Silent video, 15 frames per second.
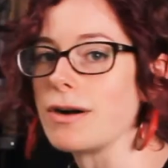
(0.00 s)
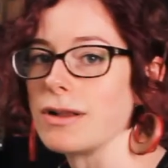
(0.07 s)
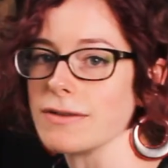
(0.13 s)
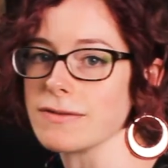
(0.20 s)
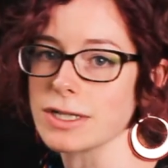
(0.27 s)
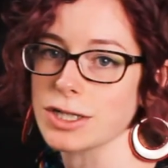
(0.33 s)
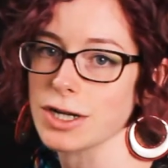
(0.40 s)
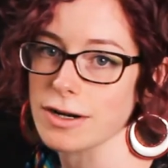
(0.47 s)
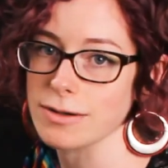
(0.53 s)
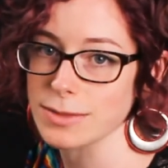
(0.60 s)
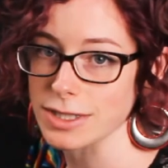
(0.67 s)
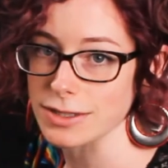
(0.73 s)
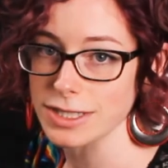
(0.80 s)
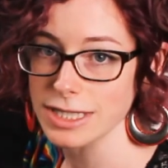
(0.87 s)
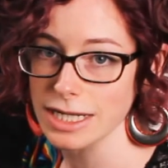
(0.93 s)
all of the charms
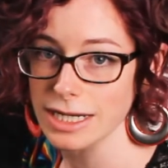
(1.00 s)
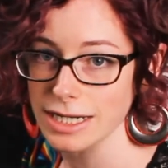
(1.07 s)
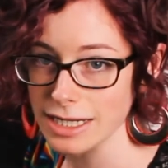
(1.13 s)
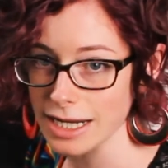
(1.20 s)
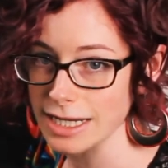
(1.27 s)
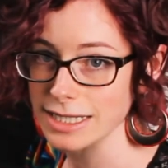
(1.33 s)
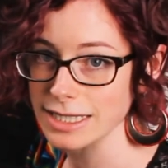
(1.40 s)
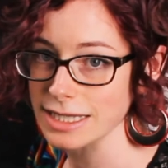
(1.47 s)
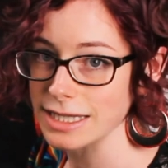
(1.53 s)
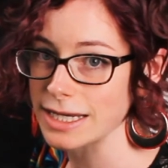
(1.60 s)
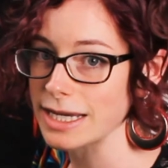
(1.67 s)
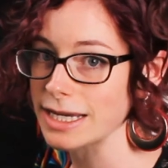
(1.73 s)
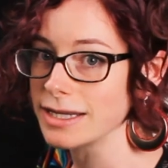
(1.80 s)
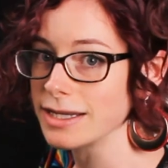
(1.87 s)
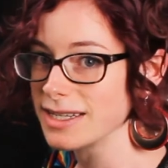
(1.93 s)
are sitting
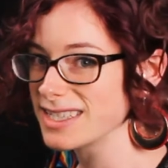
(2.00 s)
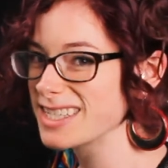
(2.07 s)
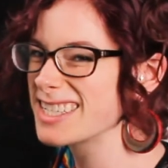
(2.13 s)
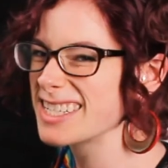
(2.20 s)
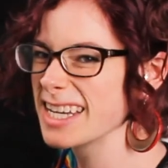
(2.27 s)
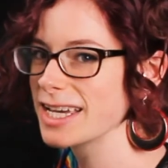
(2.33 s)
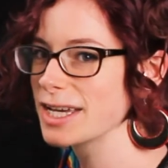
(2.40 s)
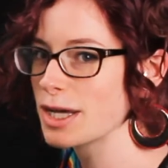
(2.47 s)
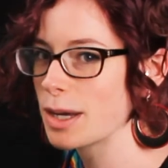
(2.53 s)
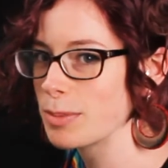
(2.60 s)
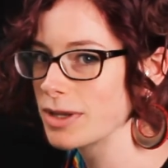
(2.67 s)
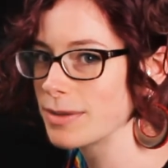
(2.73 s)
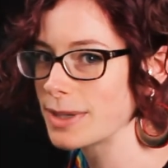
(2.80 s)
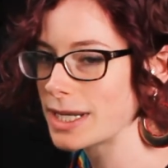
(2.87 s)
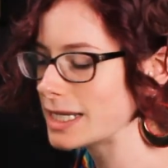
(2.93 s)
nicely. Just take a couple
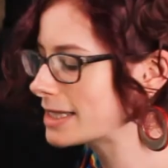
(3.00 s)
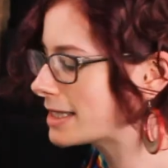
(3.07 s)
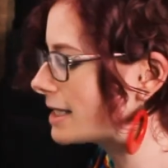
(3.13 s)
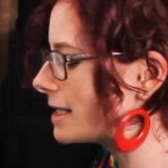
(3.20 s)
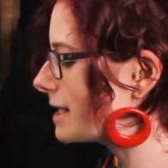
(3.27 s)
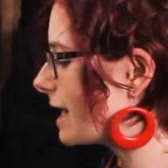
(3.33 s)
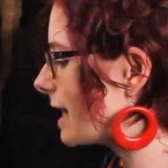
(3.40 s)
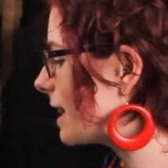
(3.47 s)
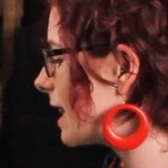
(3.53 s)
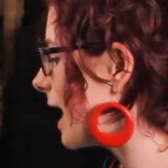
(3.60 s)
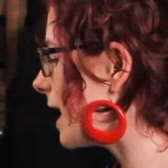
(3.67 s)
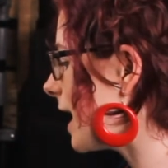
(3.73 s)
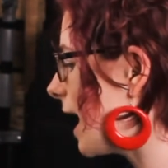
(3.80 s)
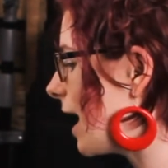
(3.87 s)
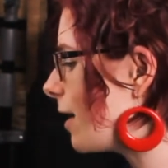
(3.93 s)
of minutes and set
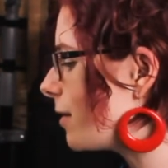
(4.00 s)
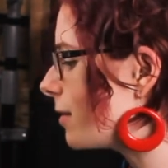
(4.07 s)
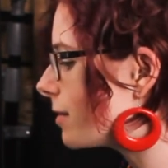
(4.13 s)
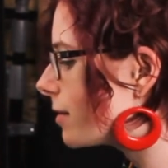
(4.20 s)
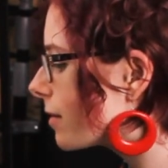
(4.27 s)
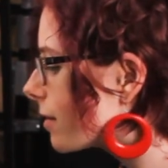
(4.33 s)
that out.